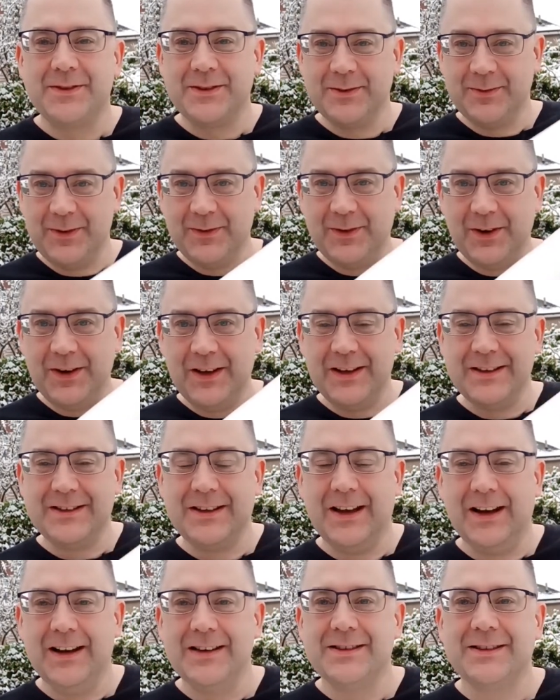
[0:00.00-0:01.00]
So we've got our
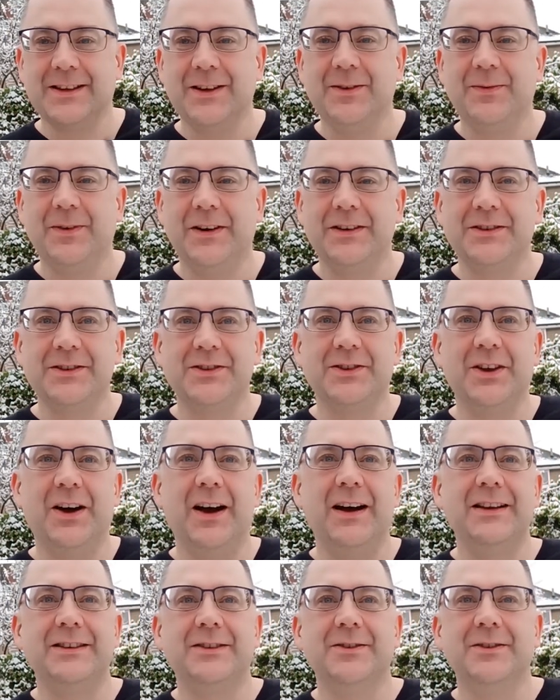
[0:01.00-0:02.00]
telescope, and I just
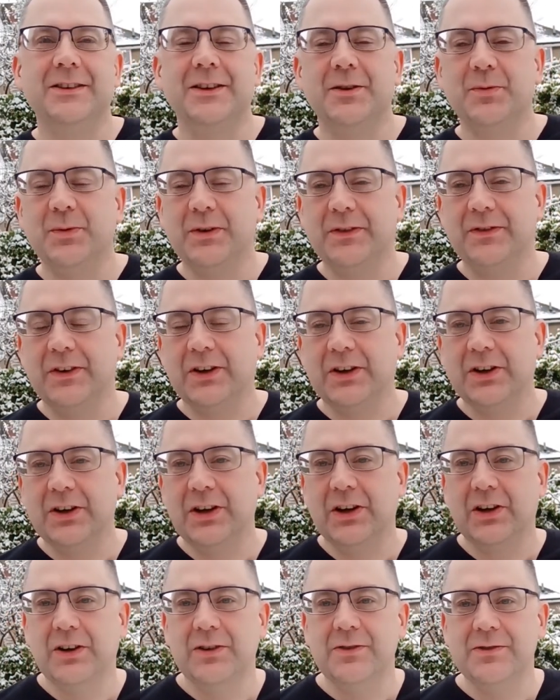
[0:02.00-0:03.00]
thought I'd do a little bit of a
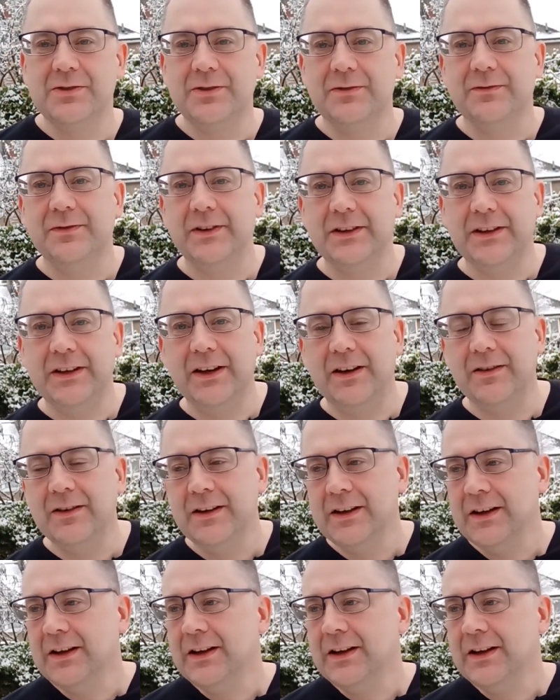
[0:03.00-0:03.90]
conclusion video.